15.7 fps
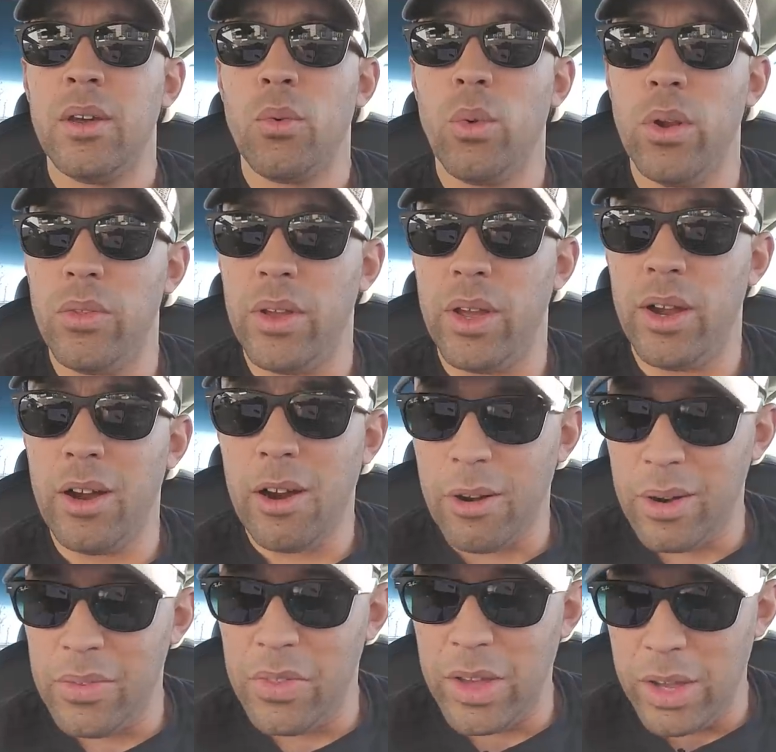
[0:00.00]
where they
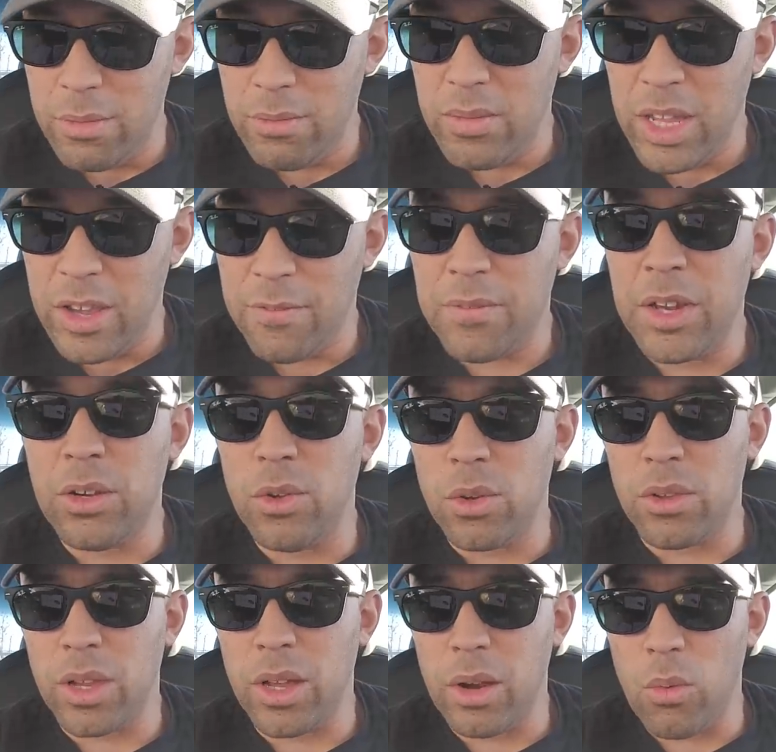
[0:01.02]
are and that if a
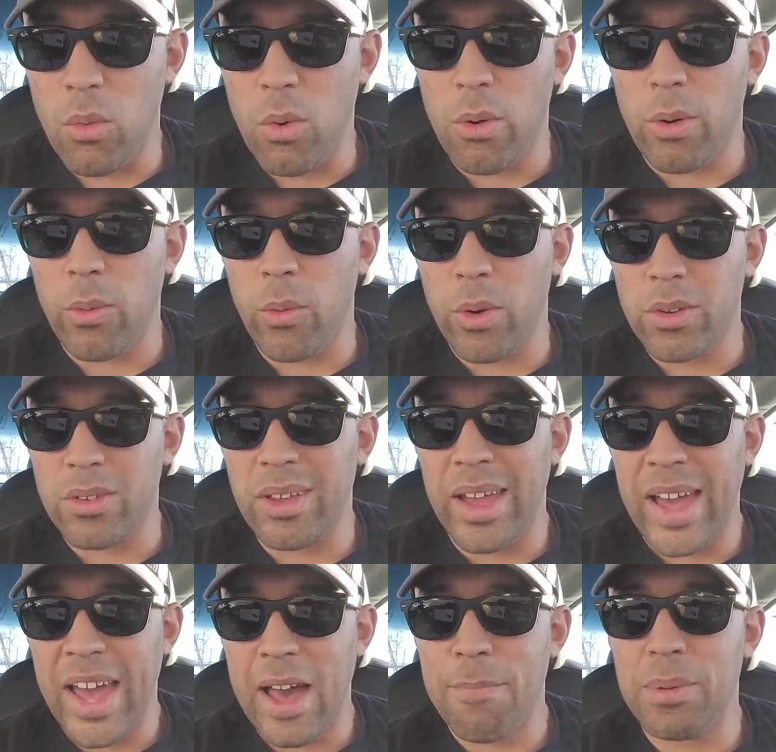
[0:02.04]
nuclear war were to
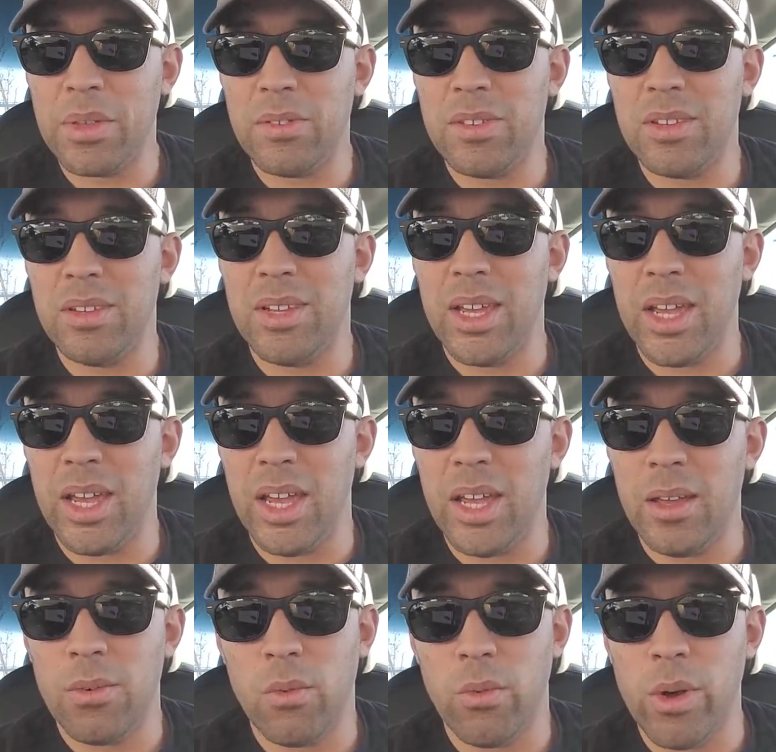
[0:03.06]
happen
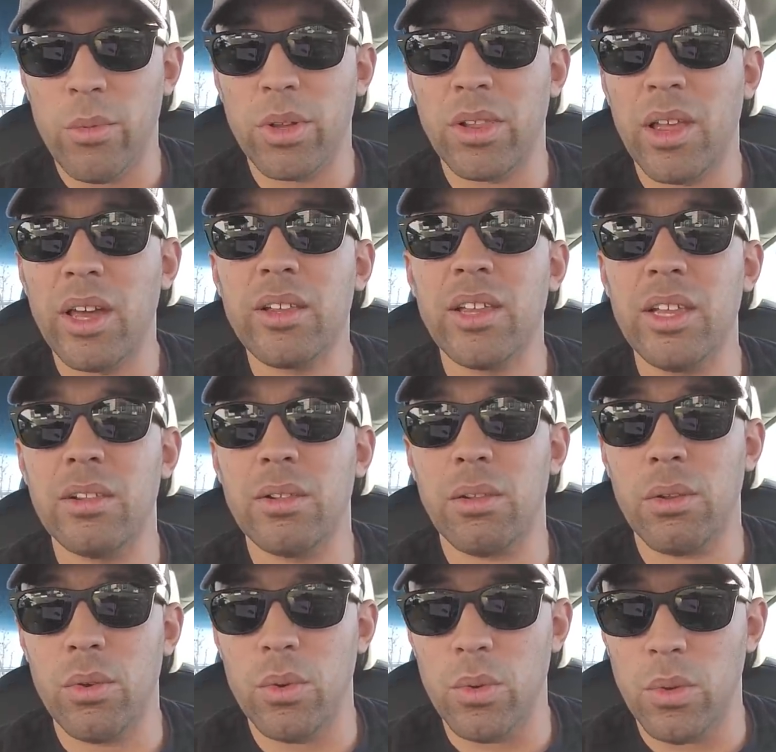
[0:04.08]
today we would likely
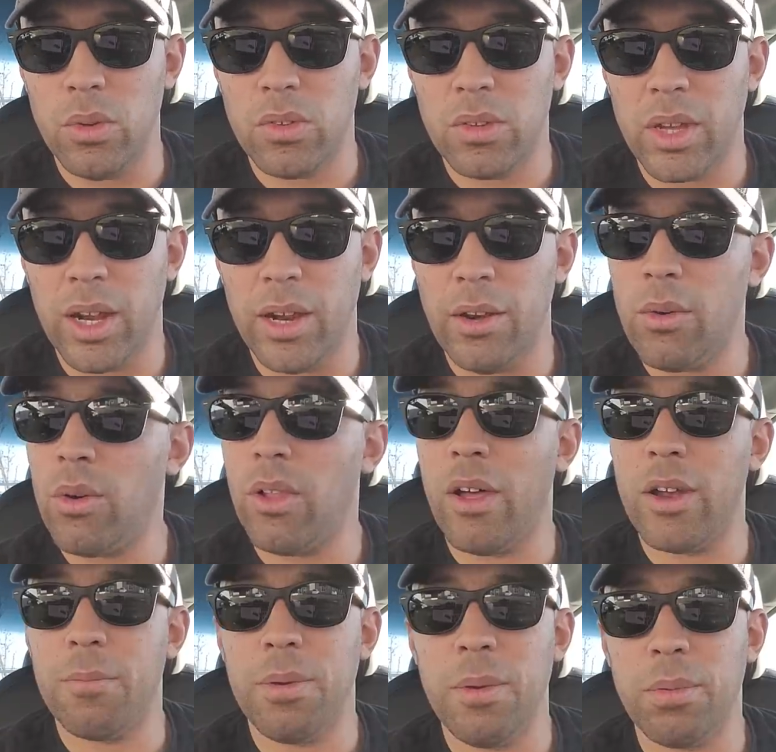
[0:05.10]
lose and i know a
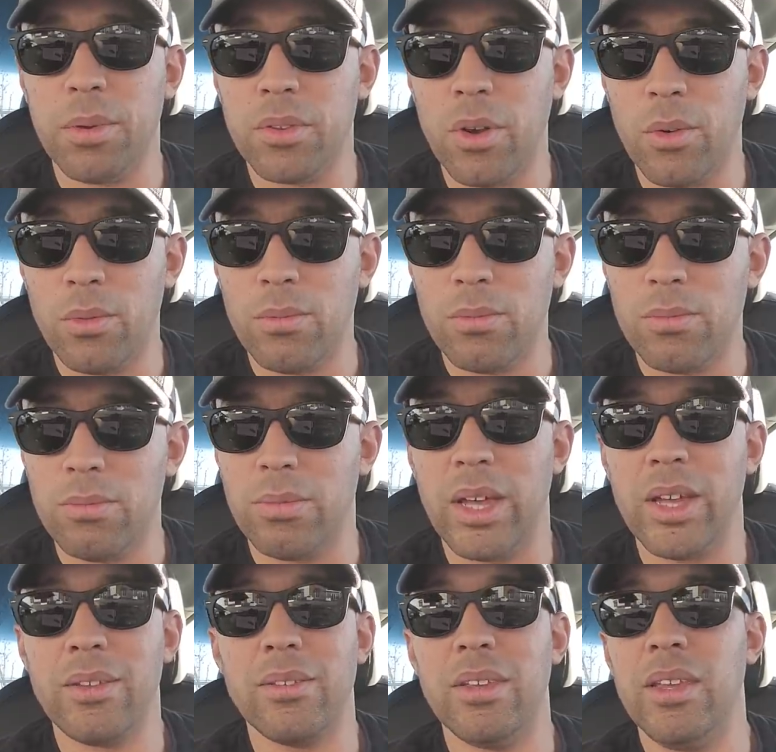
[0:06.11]
lot of people don't
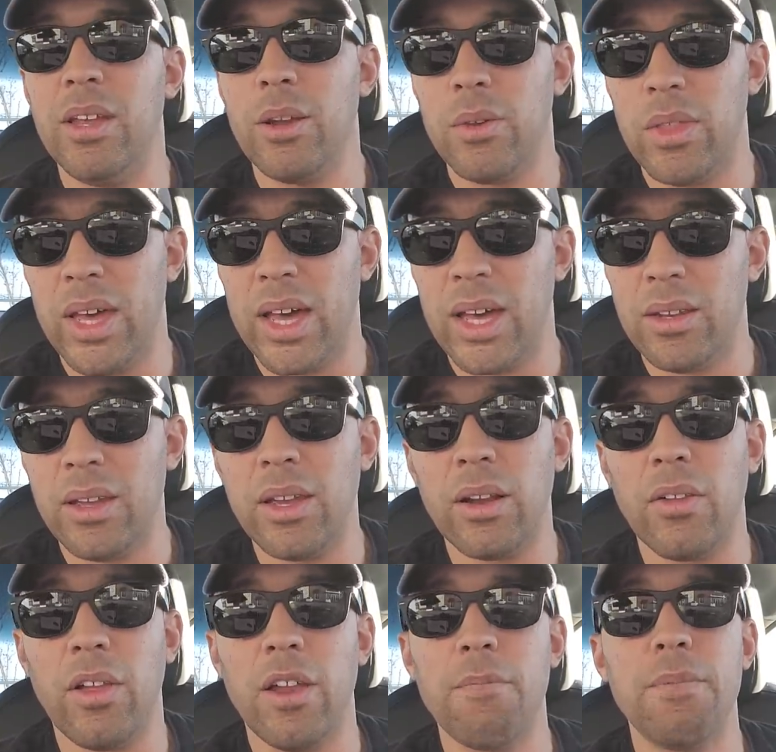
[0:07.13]
like to hear that and
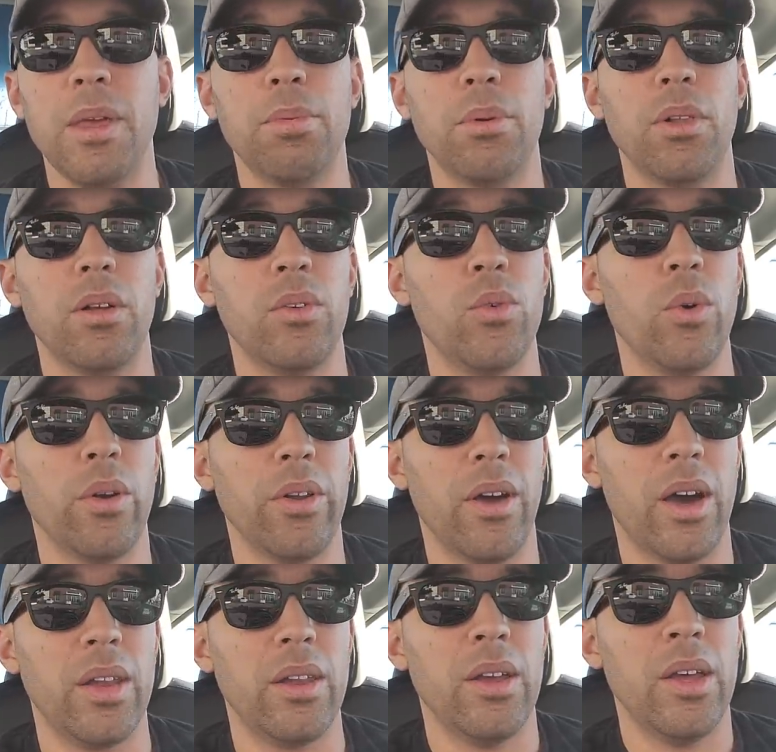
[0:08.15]
a lot of people who are
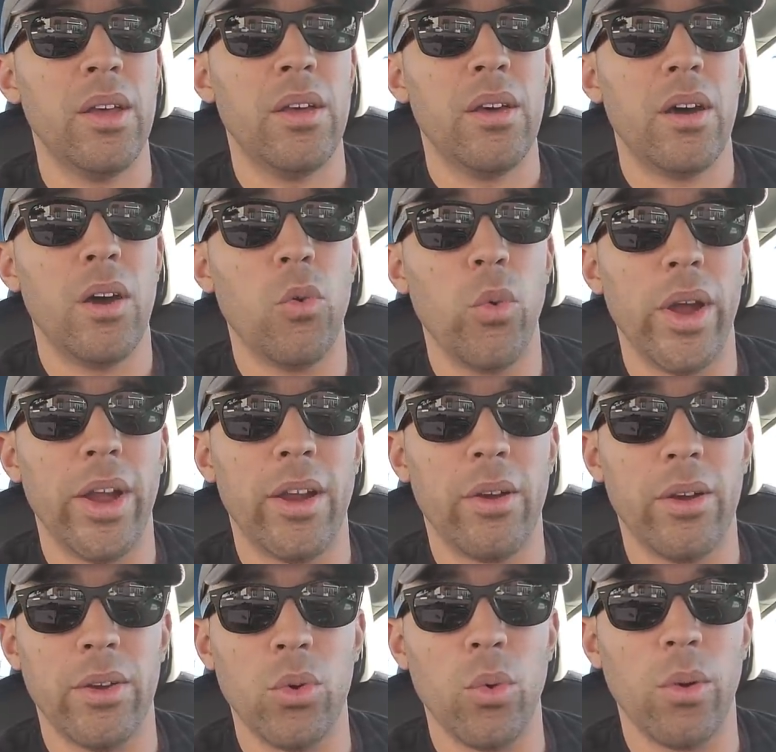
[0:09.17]
not
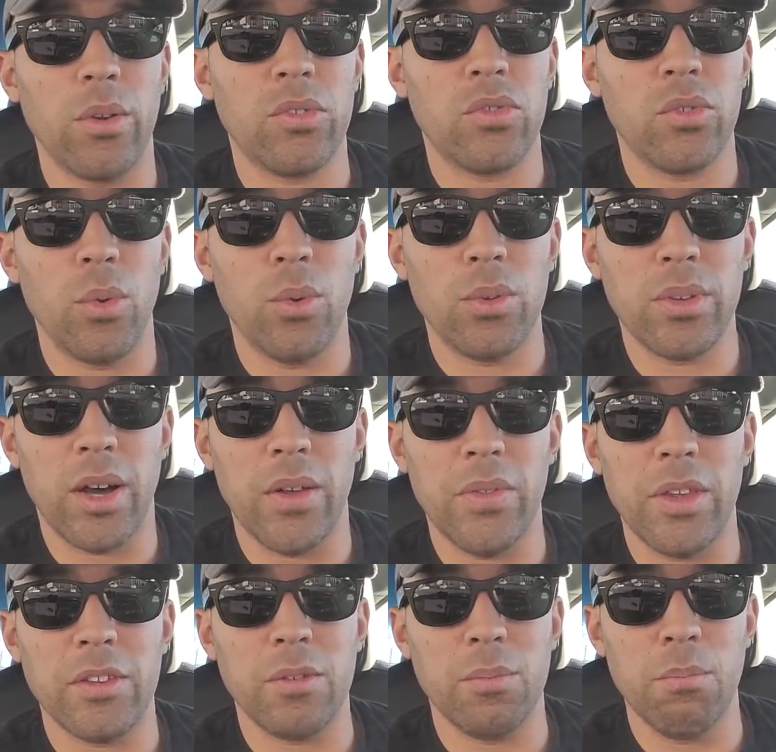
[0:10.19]
aware and who are sold
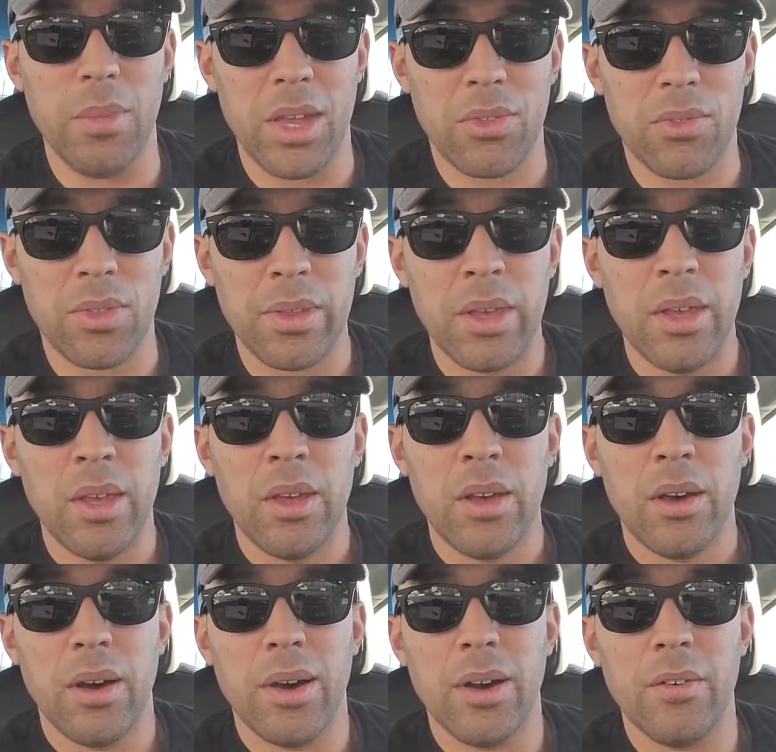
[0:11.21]
on this myth
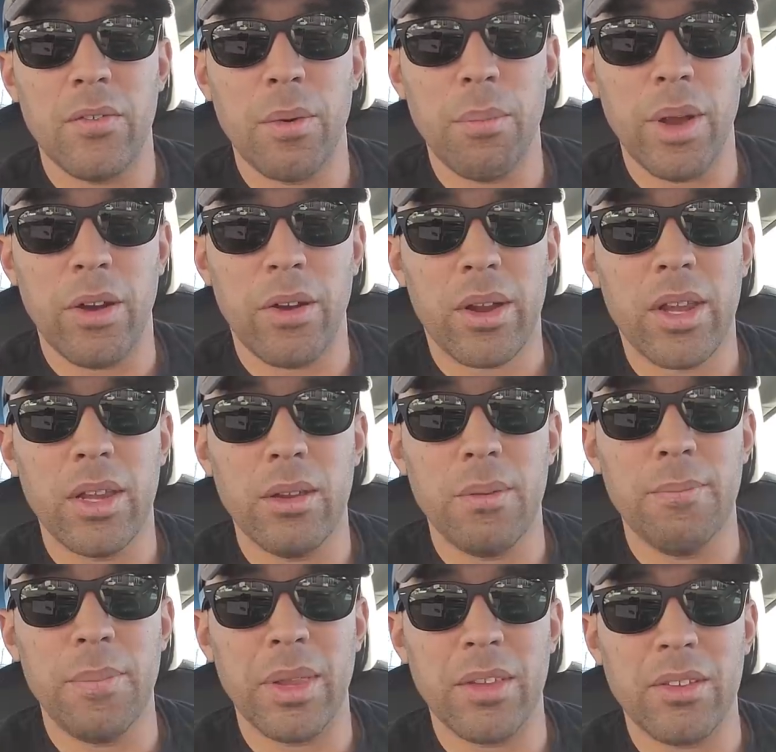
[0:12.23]
of
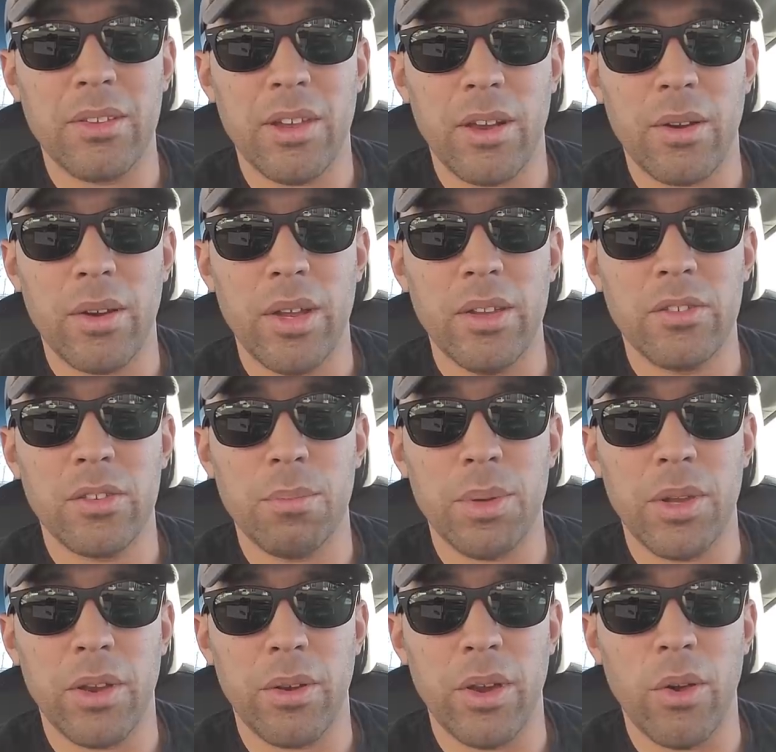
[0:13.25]
American military
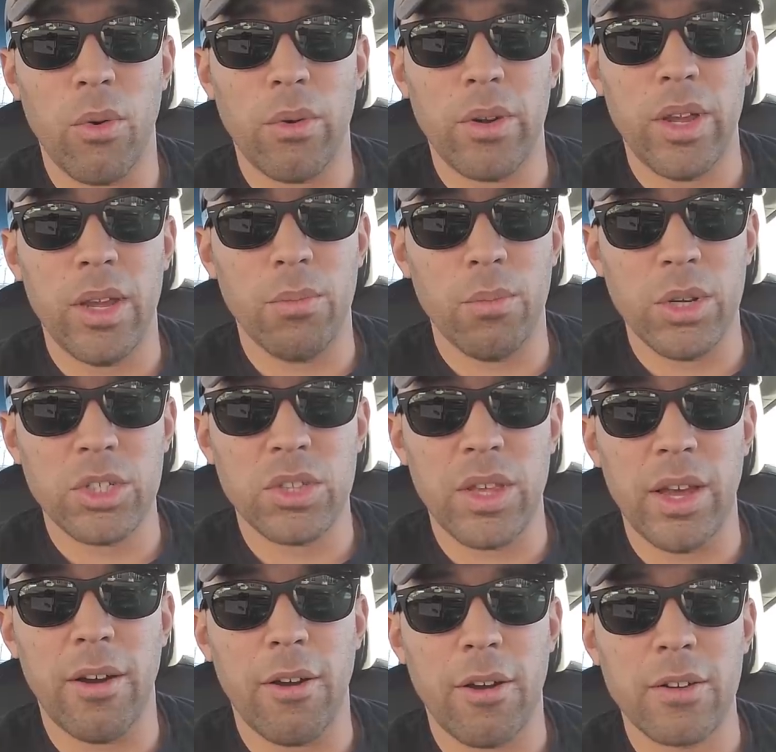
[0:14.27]
superiority, in which
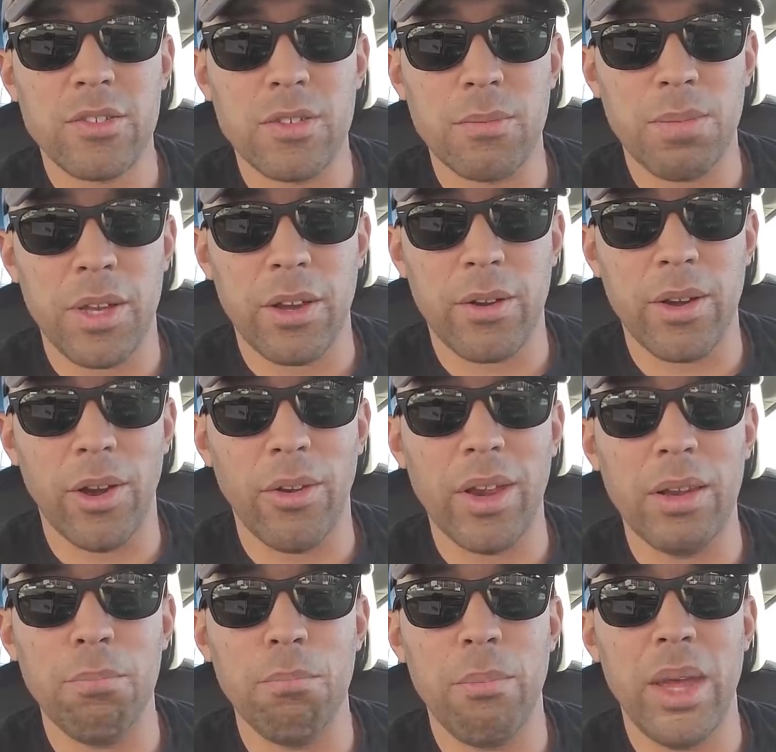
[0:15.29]
they are superior
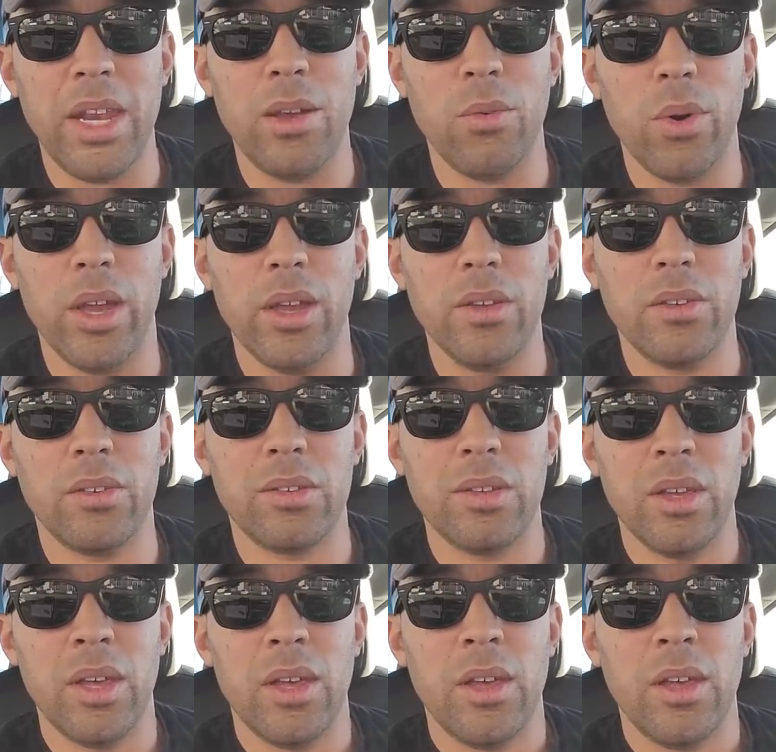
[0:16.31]
in many ways.